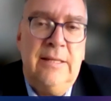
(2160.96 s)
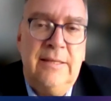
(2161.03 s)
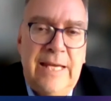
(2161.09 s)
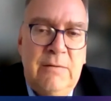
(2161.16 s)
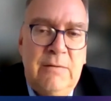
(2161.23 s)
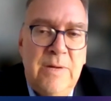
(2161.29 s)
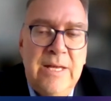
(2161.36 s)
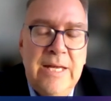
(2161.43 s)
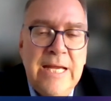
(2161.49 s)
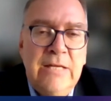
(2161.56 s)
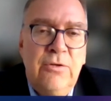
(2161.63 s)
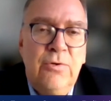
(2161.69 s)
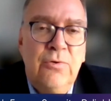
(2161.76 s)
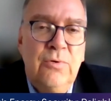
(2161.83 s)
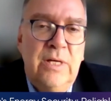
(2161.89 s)
that we
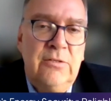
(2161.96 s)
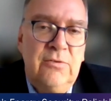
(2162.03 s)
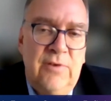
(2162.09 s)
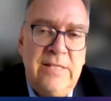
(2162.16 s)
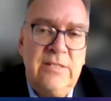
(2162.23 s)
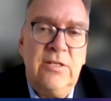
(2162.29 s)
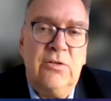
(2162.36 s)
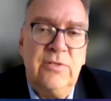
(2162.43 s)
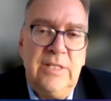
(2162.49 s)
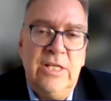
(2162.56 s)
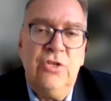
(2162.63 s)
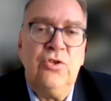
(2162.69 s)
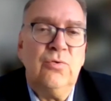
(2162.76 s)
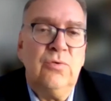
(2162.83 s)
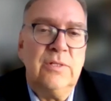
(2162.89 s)
need to address those
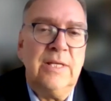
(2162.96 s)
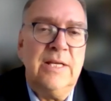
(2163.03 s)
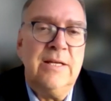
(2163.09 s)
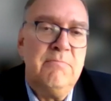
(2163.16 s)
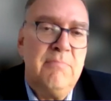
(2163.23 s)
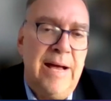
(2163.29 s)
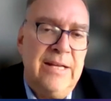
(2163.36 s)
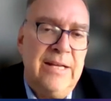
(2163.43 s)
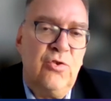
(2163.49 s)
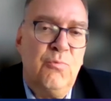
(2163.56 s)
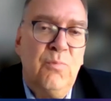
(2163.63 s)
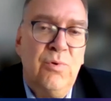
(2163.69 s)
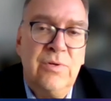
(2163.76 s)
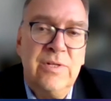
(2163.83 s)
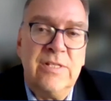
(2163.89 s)
issues in a much
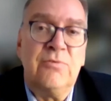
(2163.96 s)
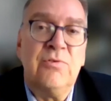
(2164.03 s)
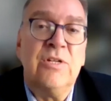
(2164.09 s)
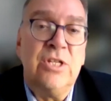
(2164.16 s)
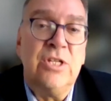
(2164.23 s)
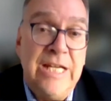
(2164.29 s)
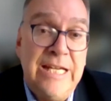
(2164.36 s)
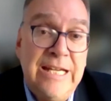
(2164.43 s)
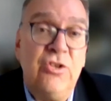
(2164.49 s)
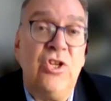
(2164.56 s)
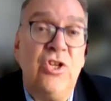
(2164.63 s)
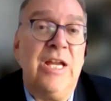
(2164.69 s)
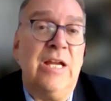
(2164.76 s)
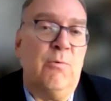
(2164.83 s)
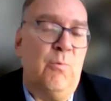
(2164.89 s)
more
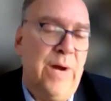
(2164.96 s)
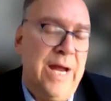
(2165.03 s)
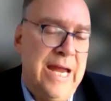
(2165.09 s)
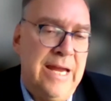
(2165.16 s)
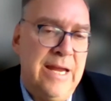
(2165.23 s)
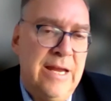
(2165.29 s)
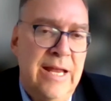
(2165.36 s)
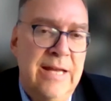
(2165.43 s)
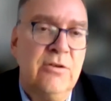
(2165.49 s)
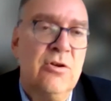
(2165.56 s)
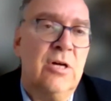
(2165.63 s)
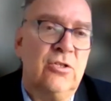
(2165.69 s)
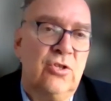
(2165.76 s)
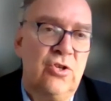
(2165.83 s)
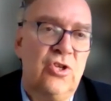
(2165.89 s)
strategic way, and
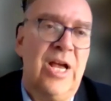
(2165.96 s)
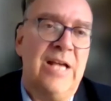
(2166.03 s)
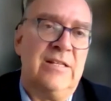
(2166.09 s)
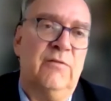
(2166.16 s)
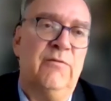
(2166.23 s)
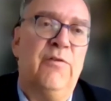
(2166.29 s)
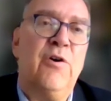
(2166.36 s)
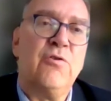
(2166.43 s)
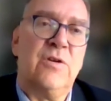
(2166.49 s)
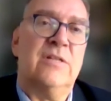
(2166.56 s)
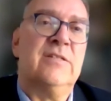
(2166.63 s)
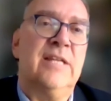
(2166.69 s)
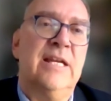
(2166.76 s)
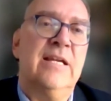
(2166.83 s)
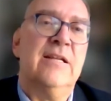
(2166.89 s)
not just
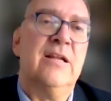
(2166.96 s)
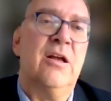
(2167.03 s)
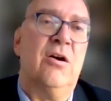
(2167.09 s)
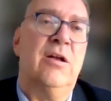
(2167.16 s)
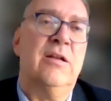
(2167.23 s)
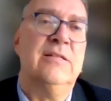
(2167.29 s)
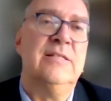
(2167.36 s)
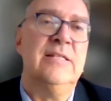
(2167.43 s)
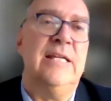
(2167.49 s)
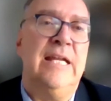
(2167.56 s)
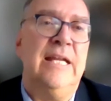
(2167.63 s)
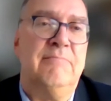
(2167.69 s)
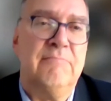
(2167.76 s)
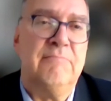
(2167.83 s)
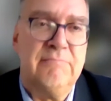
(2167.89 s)
focusing on
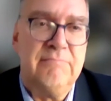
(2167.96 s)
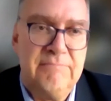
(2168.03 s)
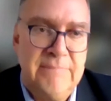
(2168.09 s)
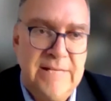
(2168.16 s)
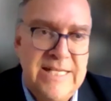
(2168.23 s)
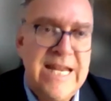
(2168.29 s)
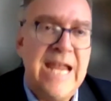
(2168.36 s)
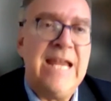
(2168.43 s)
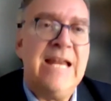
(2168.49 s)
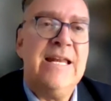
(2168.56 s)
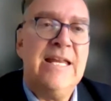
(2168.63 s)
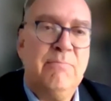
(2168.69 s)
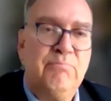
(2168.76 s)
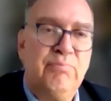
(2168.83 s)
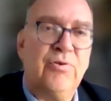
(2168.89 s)
the
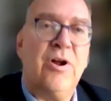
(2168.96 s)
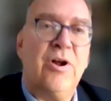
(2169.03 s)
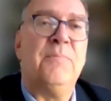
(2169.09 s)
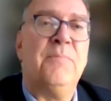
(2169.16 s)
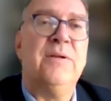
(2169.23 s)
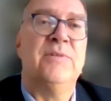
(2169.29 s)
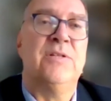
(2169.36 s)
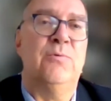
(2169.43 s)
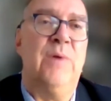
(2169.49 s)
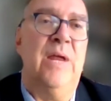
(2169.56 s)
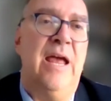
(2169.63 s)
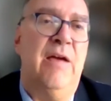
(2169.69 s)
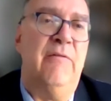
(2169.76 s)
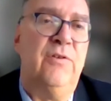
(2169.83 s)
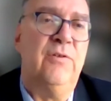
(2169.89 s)
daily problems we
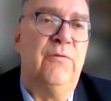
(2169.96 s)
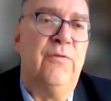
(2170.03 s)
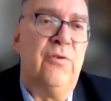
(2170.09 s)
have to